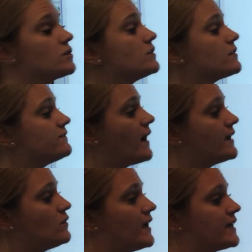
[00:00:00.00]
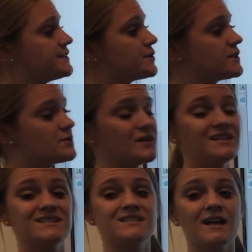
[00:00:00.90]
sure your final answer is
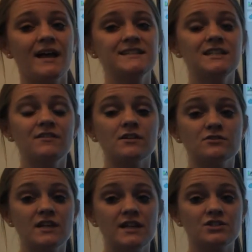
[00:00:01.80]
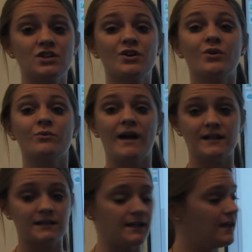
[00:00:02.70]
written in scientific notation
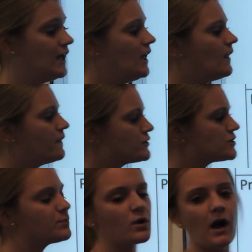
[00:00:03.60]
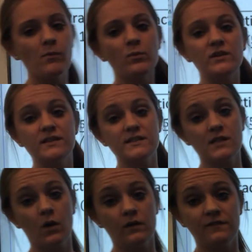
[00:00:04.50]
correctly. There's a problem with this
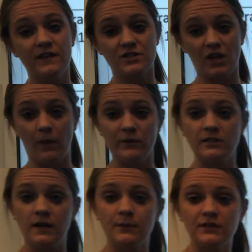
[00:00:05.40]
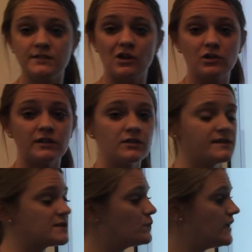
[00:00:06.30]
coefficient. We talked about this earlier
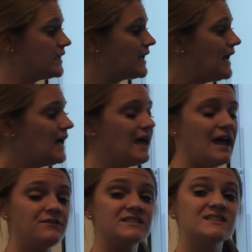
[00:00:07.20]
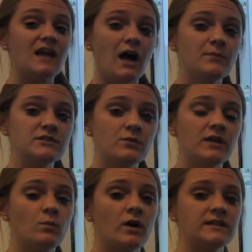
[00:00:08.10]
this week. If it's not
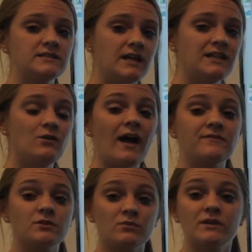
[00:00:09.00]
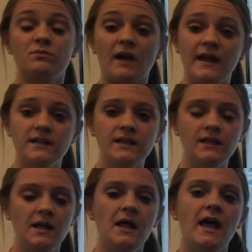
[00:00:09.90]
between 1 and 10, you have to rewrite it.